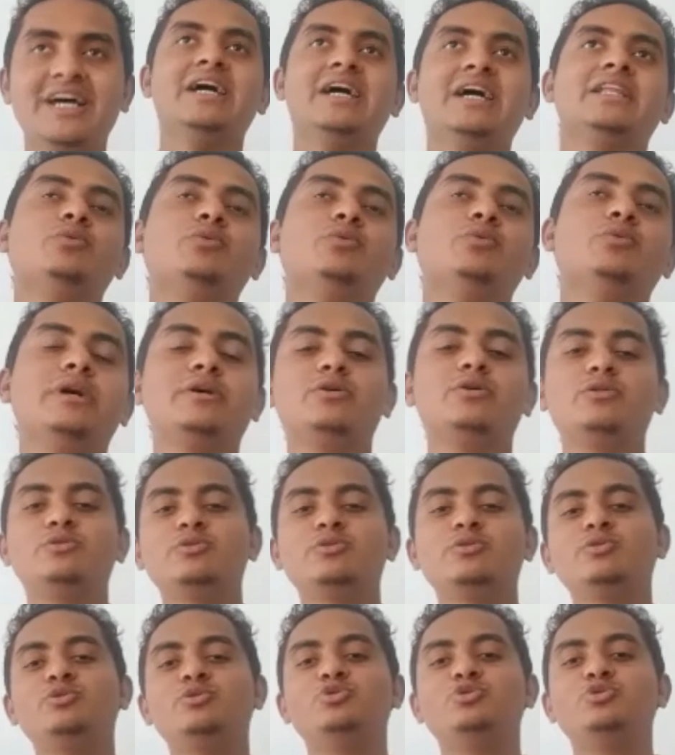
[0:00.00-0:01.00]
Now we are going
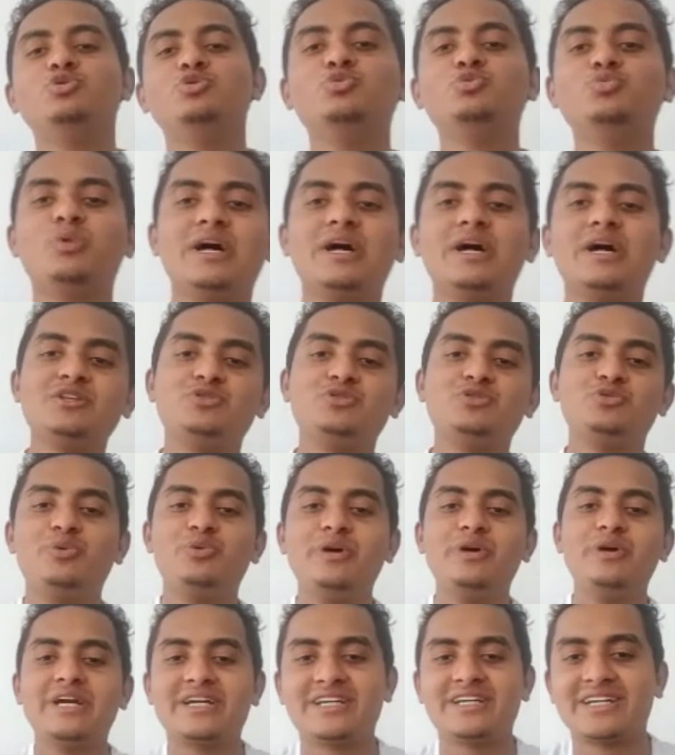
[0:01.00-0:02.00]
to do one
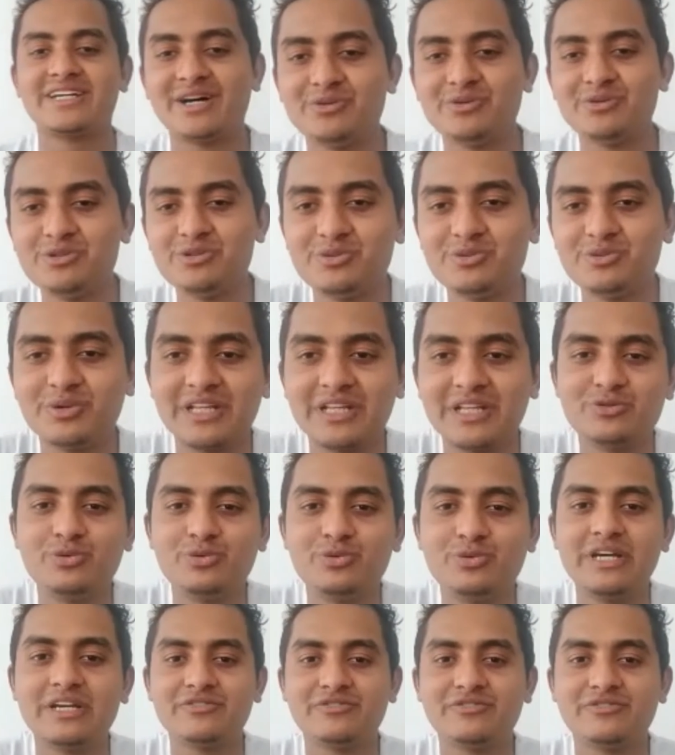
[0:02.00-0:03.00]
quick round, one
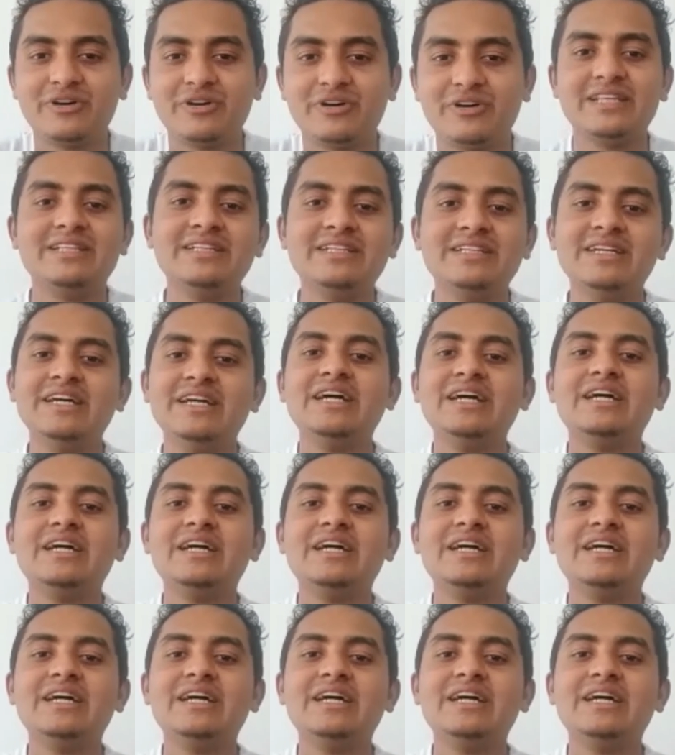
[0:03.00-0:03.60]
quick fun